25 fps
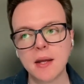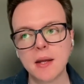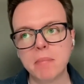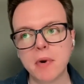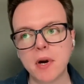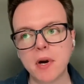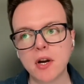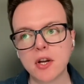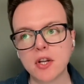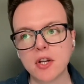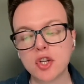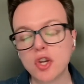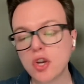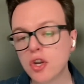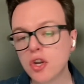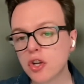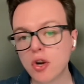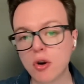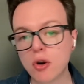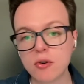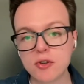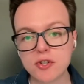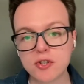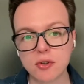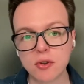But you could
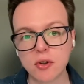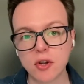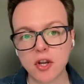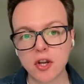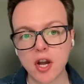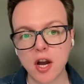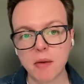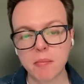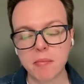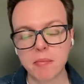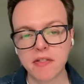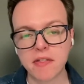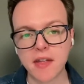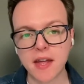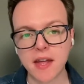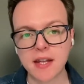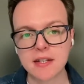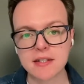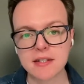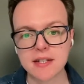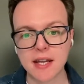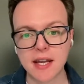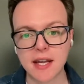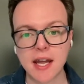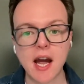also look up
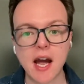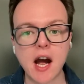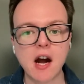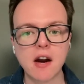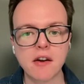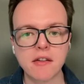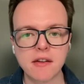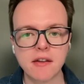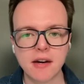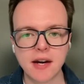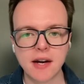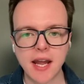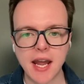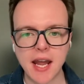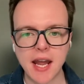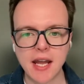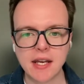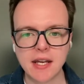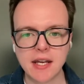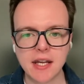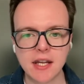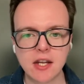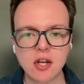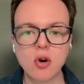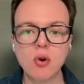things like, are there
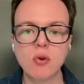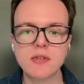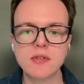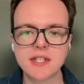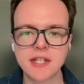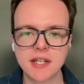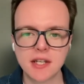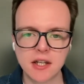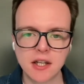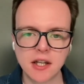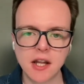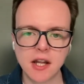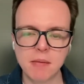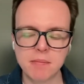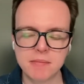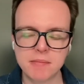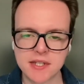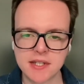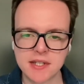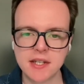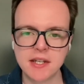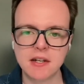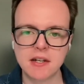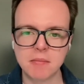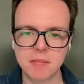any coding
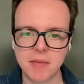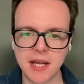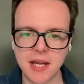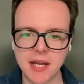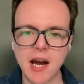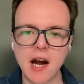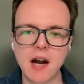clubs near me?